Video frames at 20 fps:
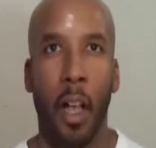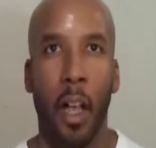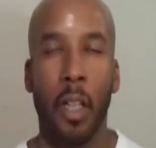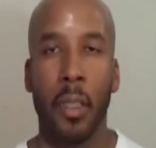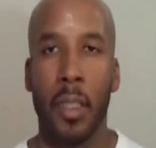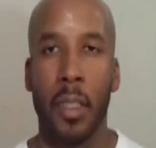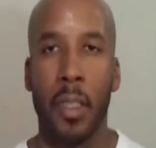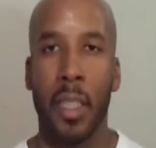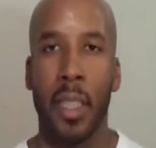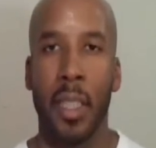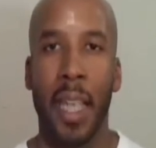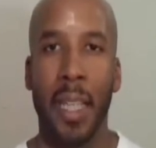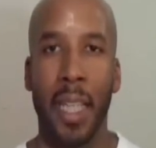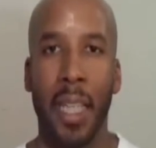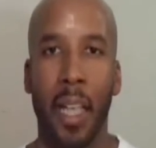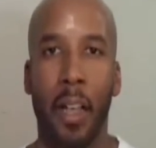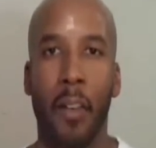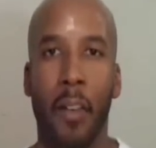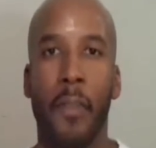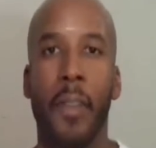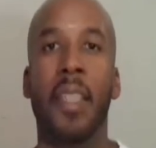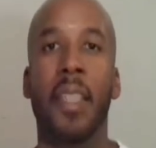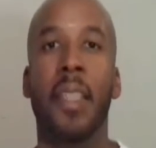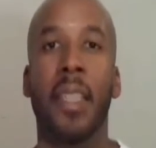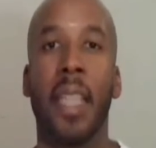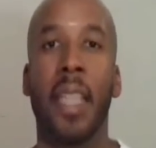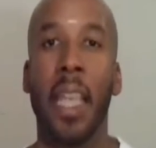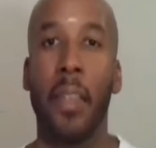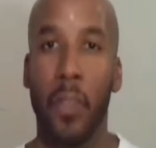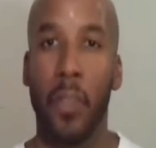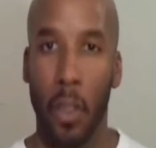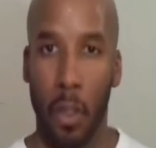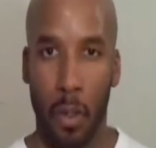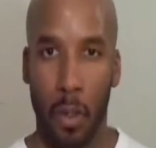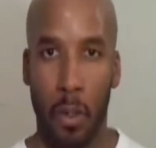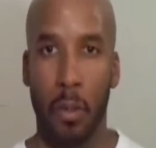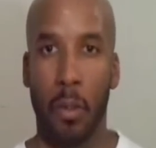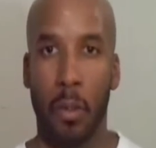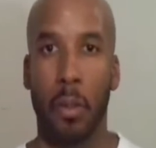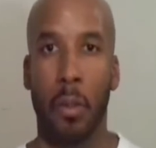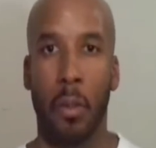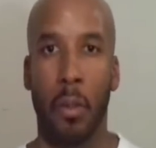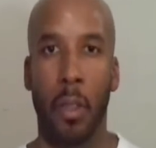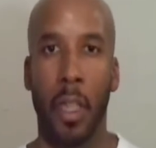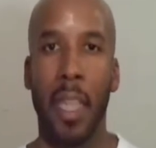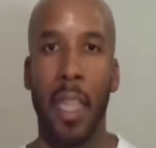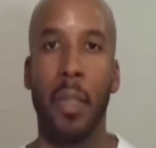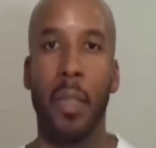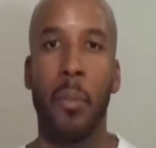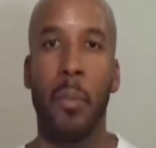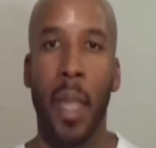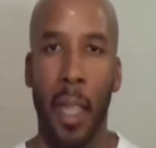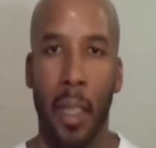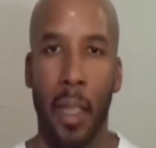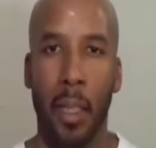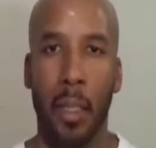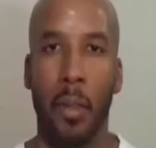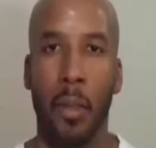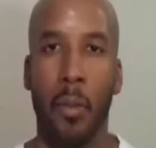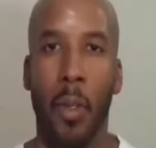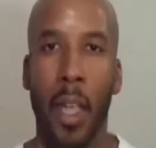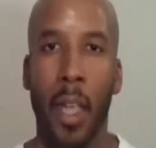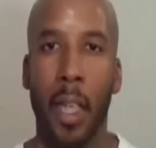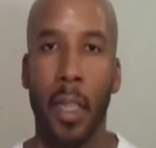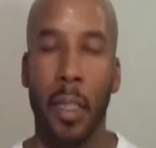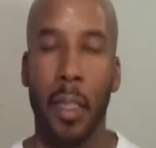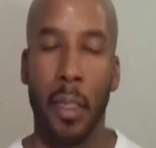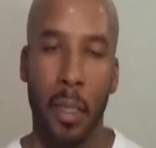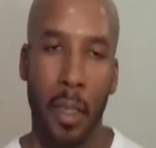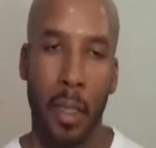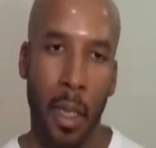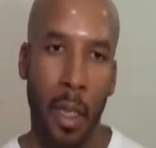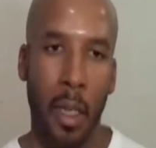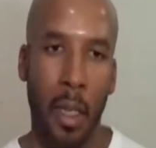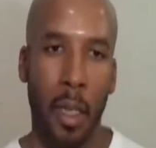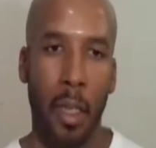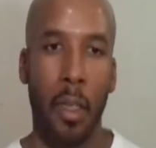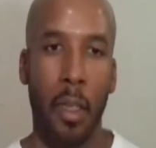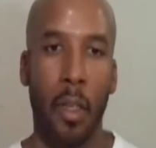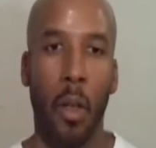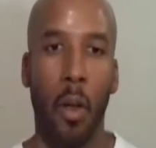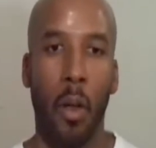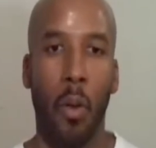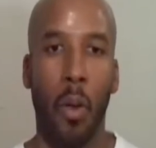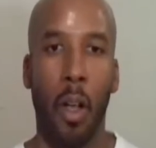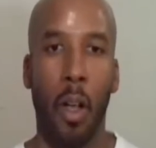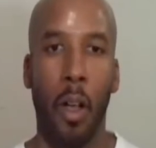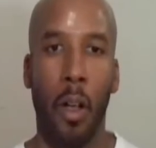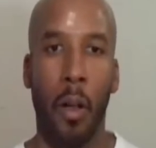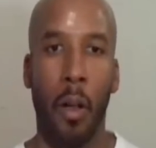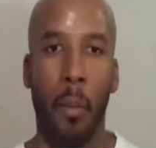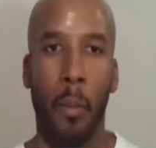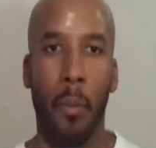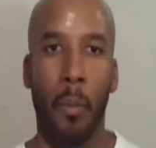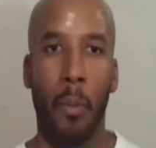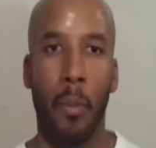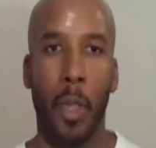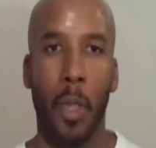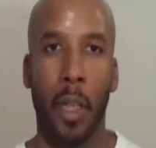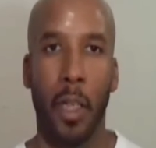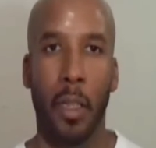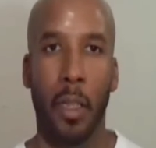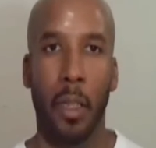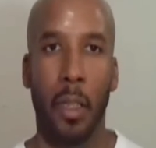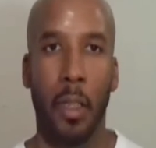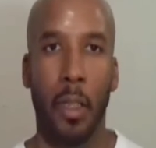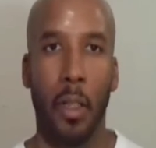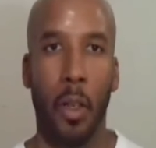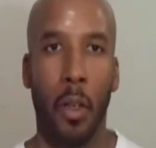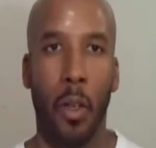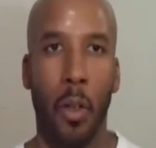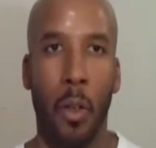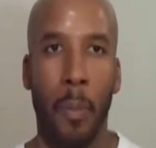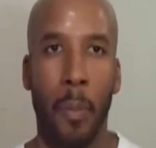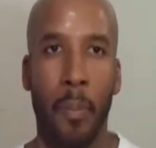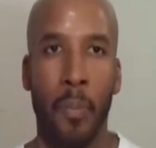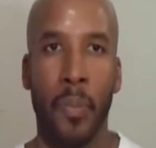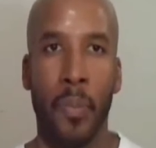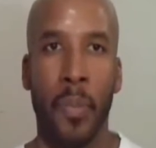understanding of the Savior in man, right? And, you know, like, you know,